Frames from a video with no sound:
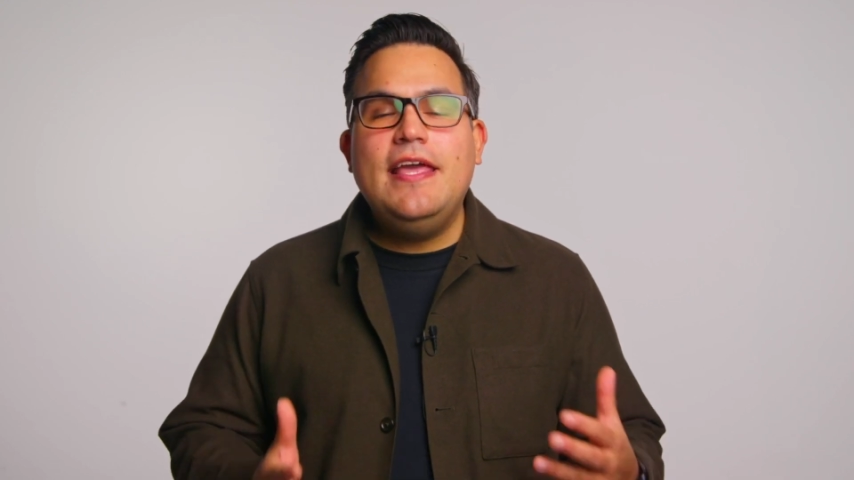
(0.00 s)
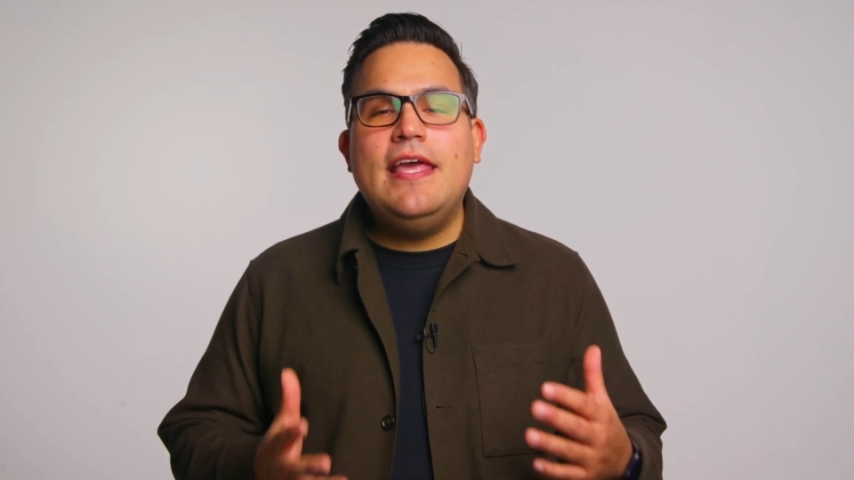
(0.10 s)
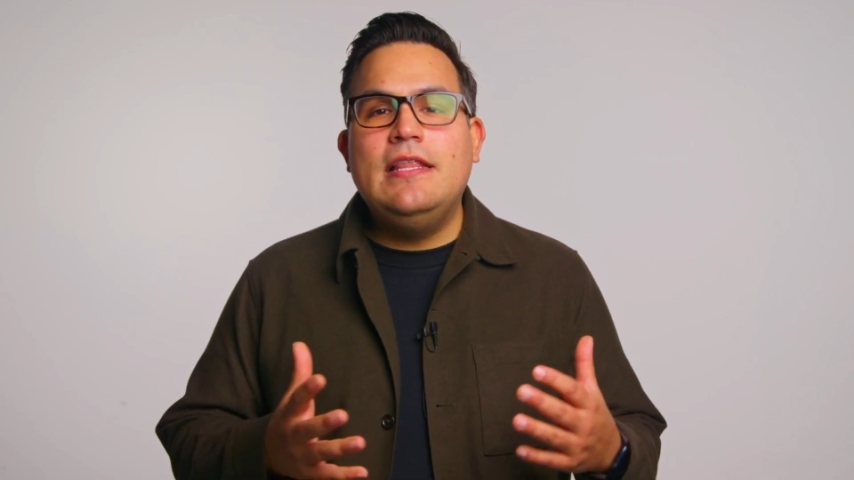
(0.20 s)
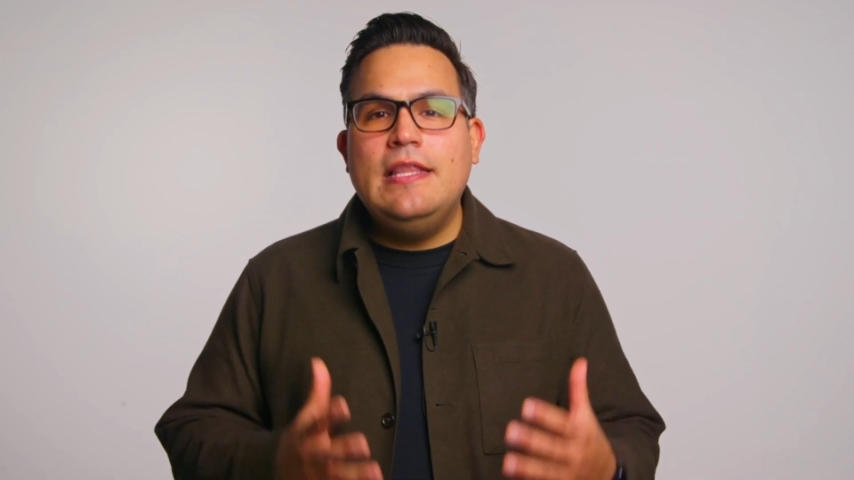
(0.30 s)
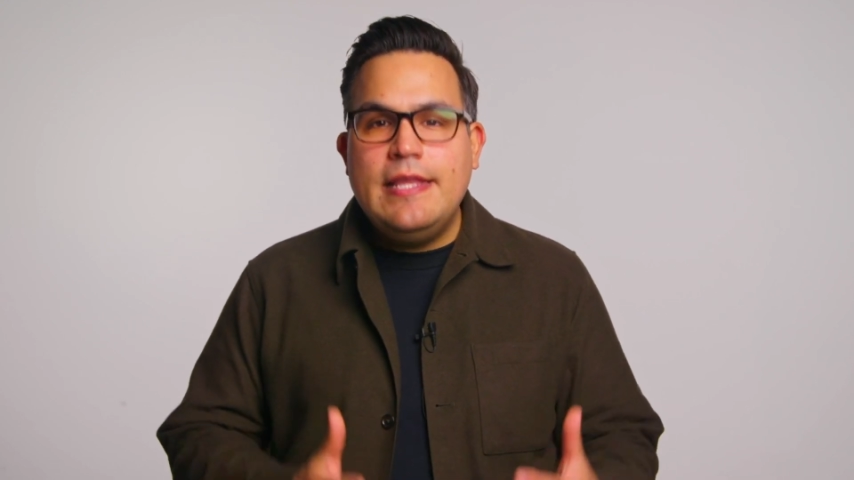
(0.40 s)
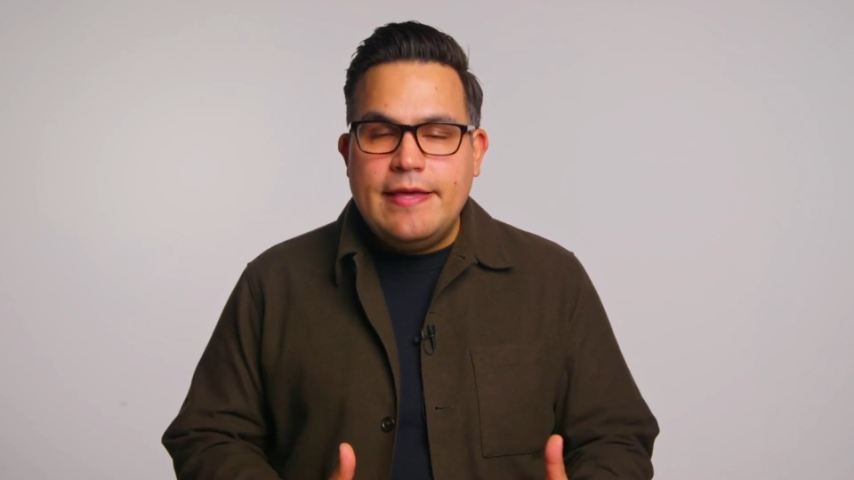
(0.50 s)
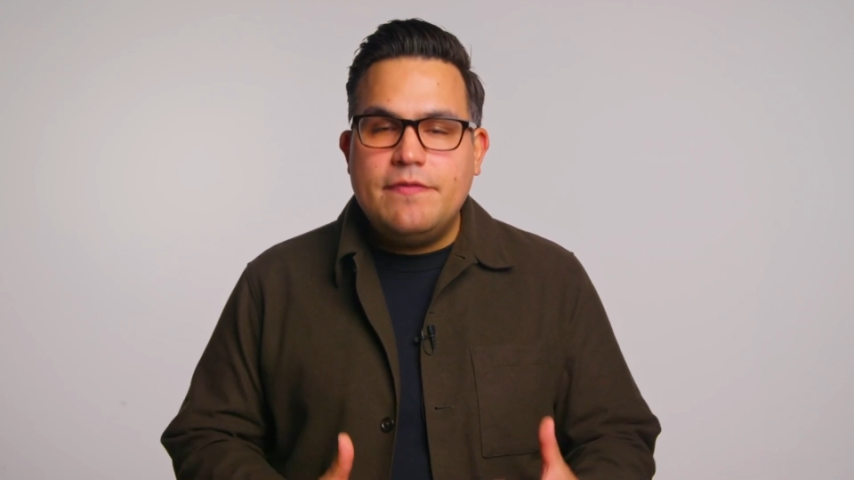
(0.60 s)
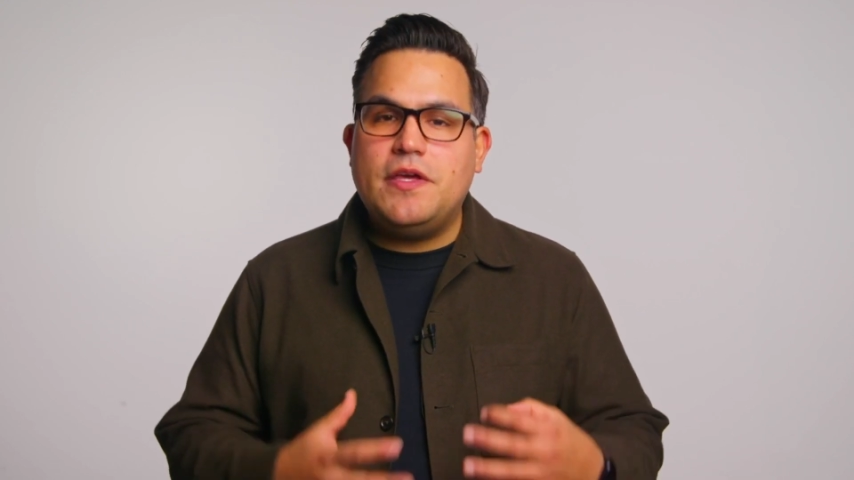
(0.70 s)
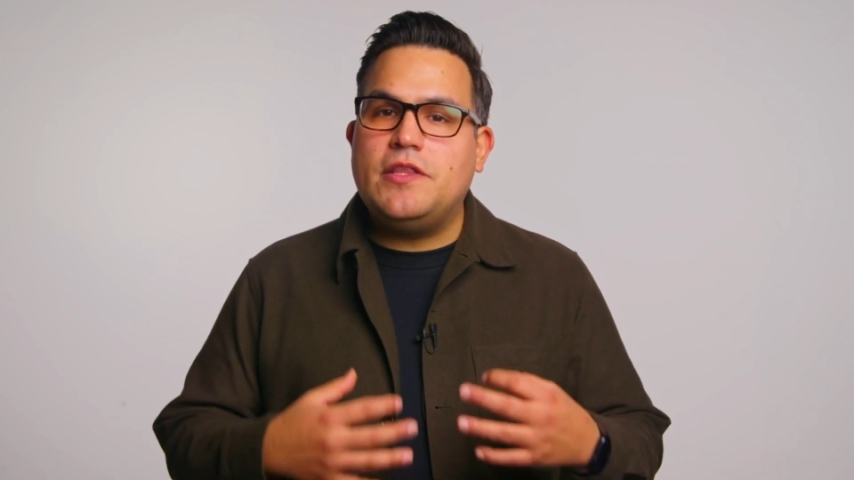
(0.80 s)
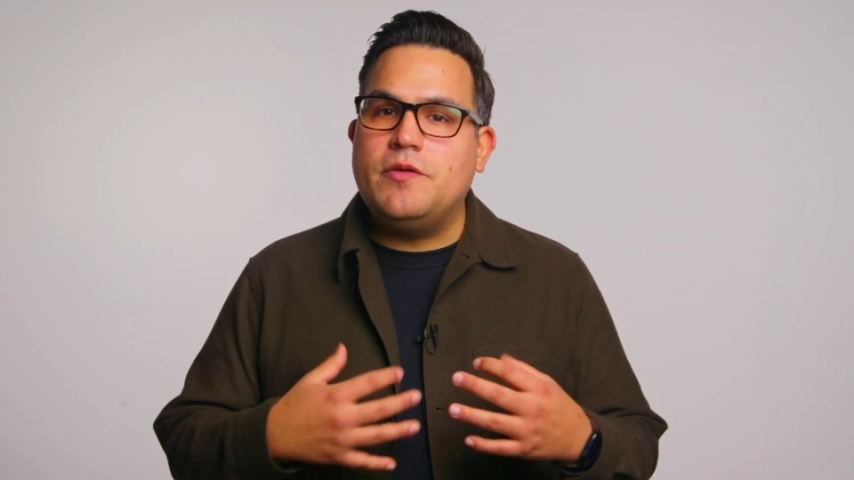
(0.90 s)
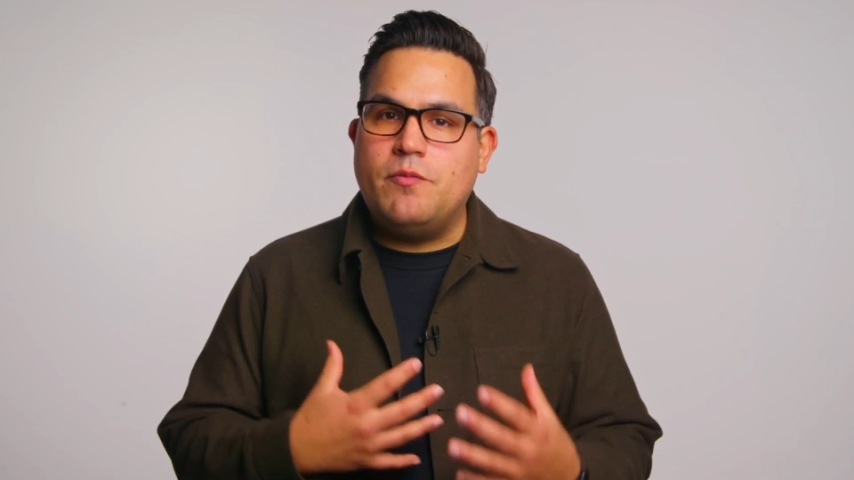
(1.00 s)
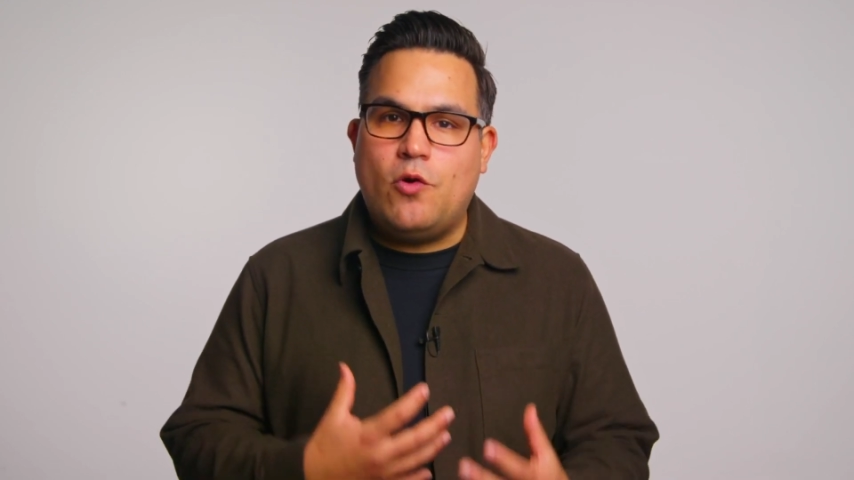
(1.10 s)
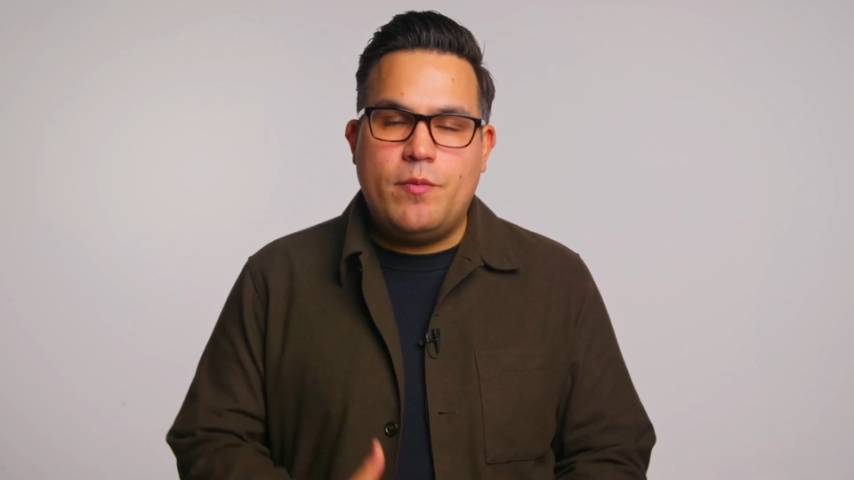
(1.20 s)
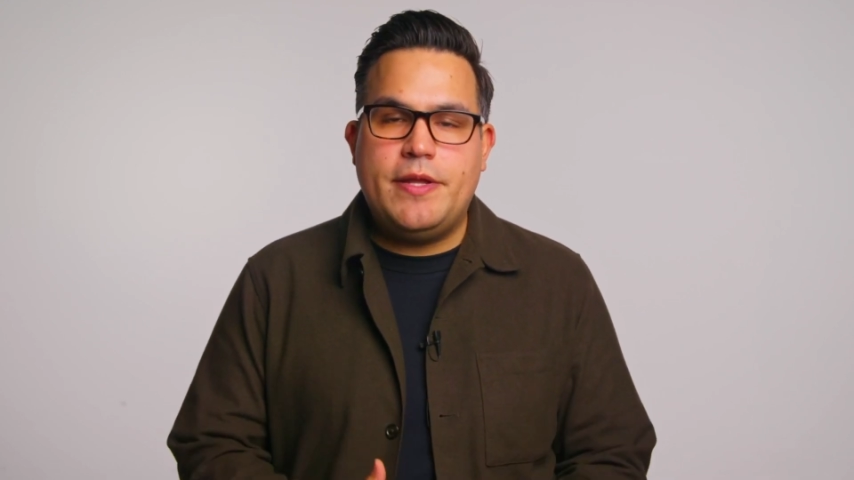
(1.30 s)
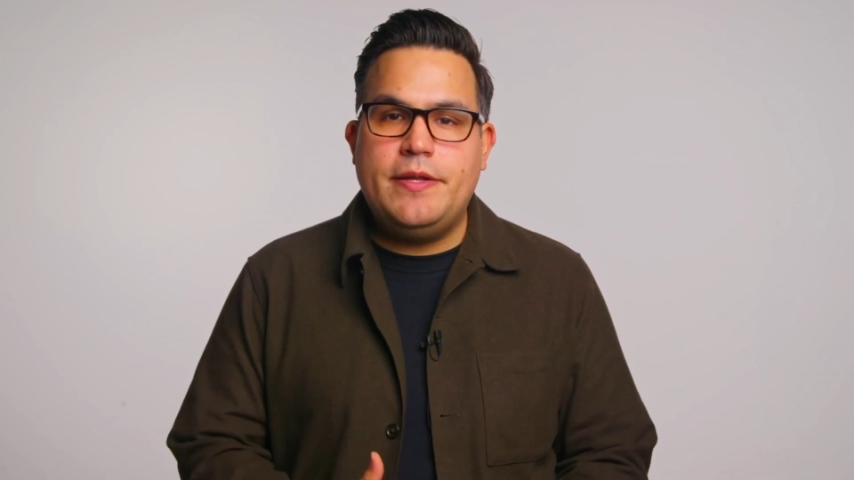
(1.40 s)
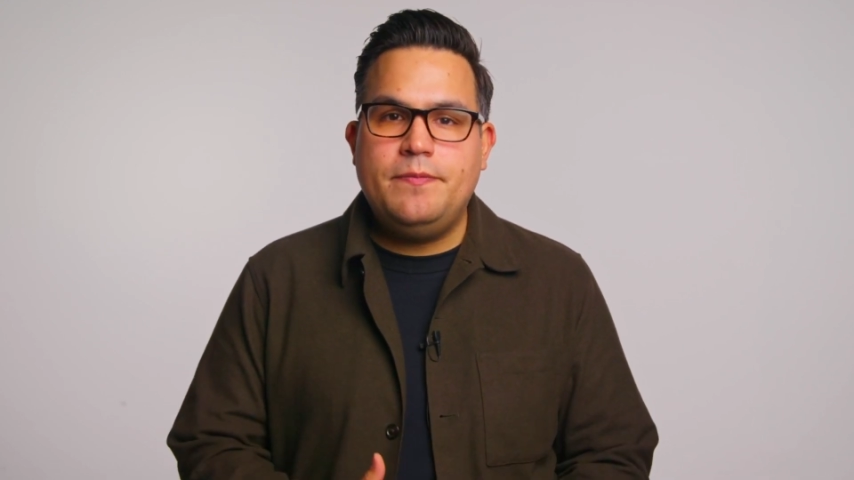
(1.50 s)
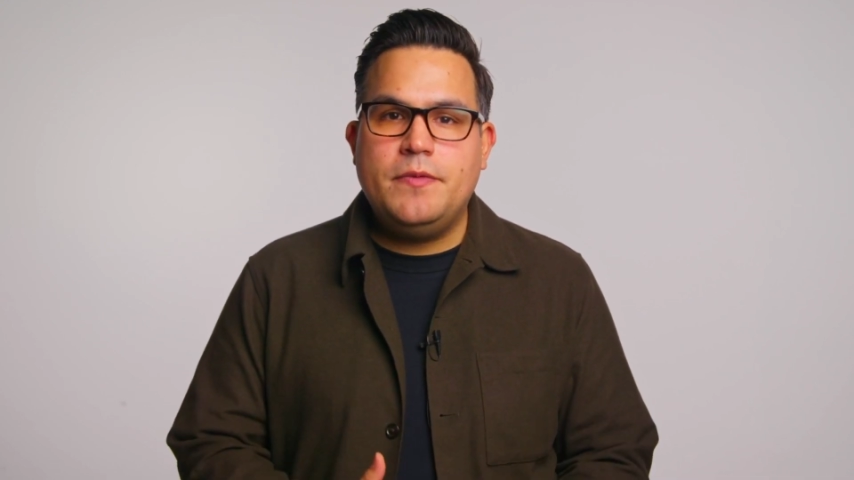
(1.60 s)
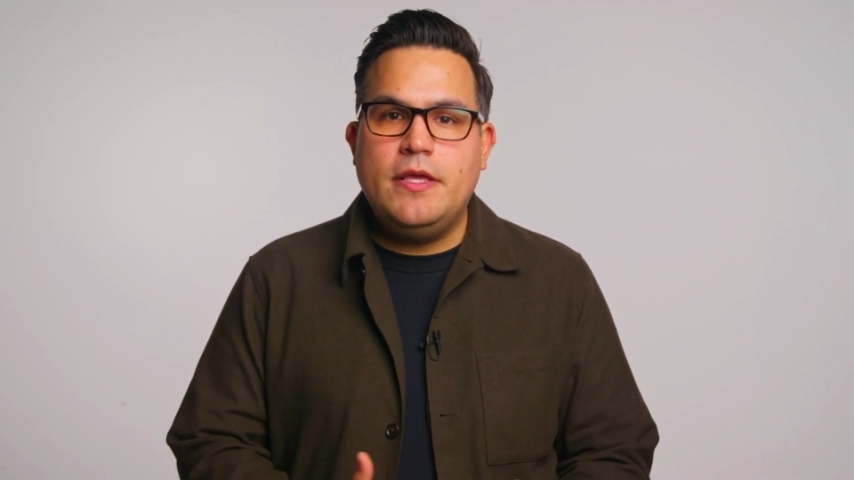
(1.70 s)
and live in the moment.